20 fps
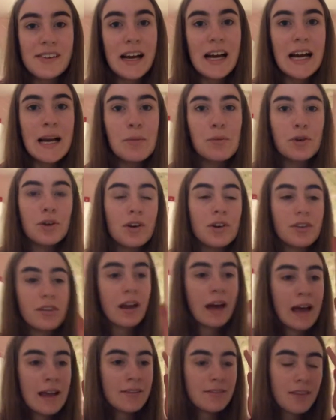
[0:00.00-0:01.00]
I am going to
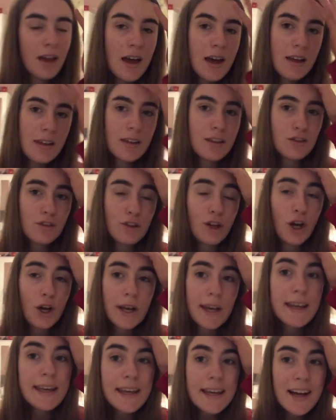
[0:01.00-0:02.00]
end this vlog
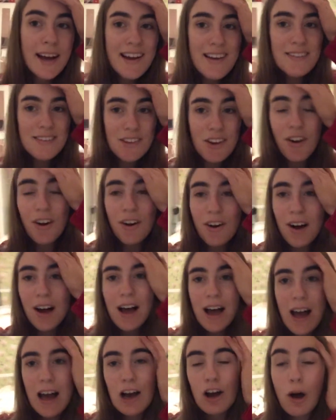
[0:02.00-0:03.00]
here. So
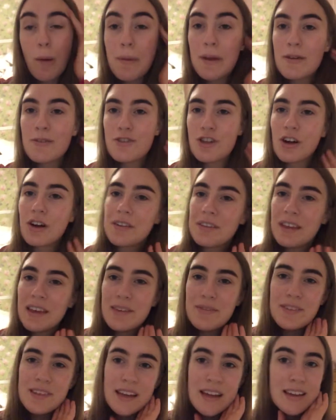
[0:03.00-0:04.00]
I hope you enjoyed it.
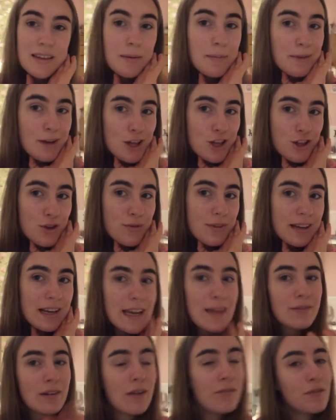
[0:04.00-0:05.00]
If you did, make sure to
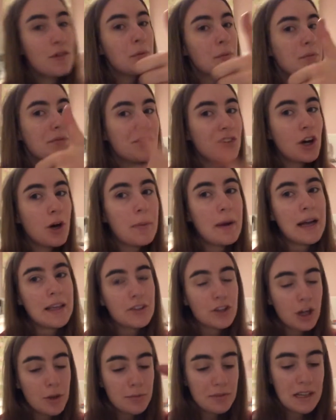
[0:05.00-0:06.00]
leave a thumbs up and a
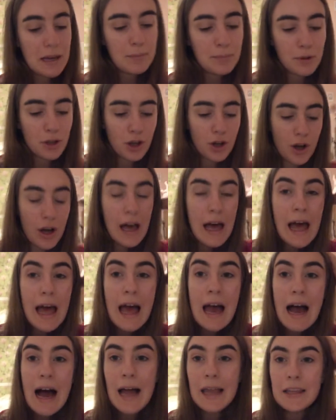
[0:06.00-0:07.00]
comment down below.
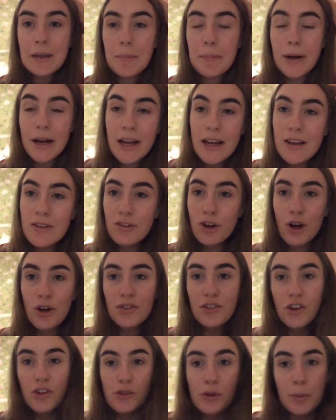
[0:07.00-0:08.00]
And please
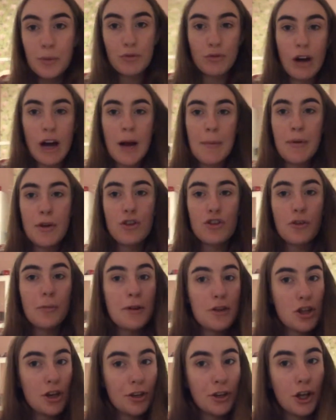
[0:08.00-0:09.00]
also subscribe to my
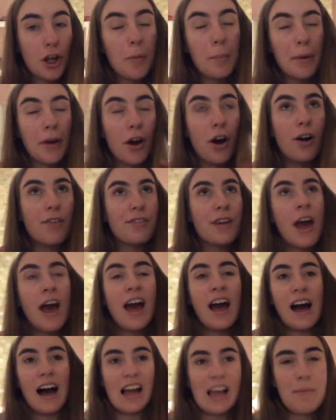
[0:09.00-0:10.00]
channel because
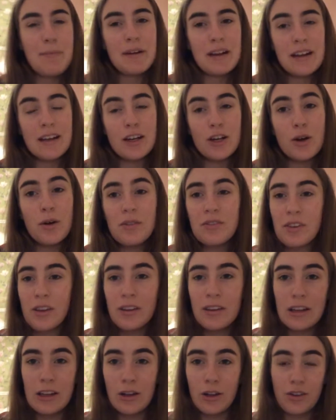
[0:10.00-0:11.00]
I have been losing
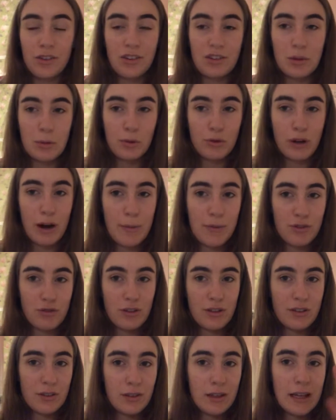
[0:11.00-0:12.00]
lots of subscribers
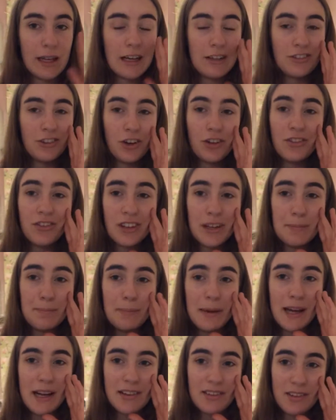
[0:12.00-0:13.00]
recently and it honestly
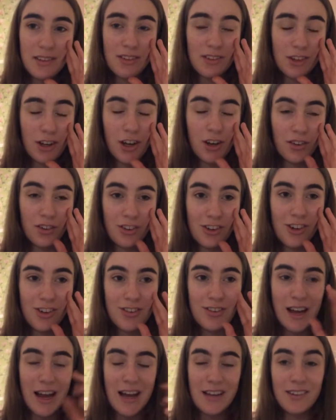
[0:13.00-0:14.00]
makes this girl so
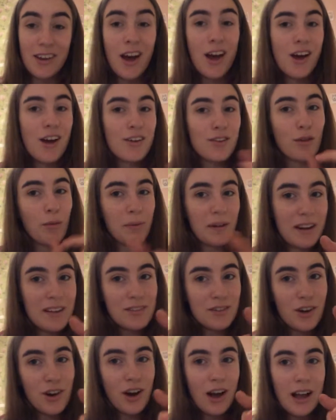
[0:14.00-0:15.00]
sad. So please
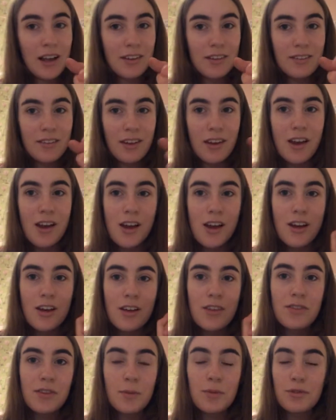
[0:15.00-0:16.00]
go and
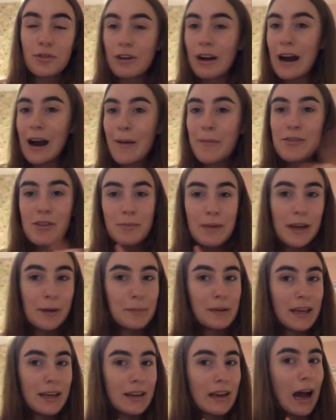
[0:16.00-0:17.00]
subscribe to make
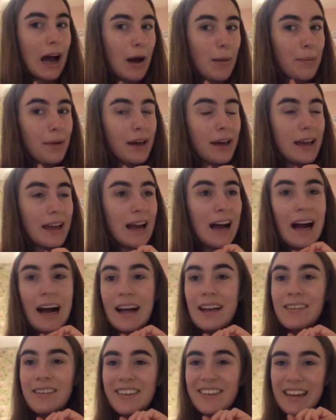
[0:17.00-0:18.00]
me happy
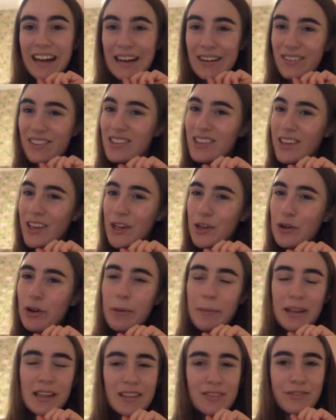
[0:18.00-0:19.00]
and I'll see you in
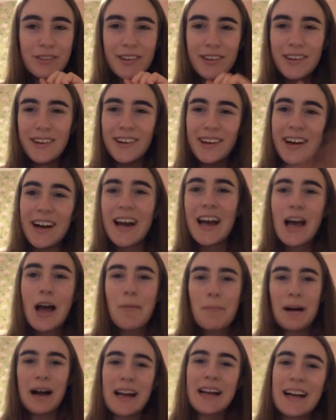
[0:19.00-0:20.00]
my next video.
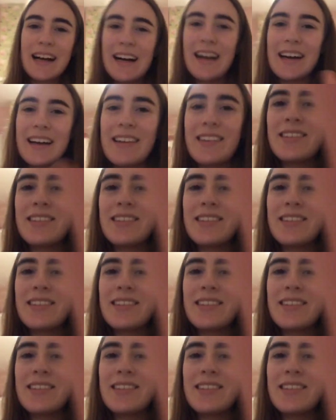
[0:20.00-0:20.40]
Bye guys.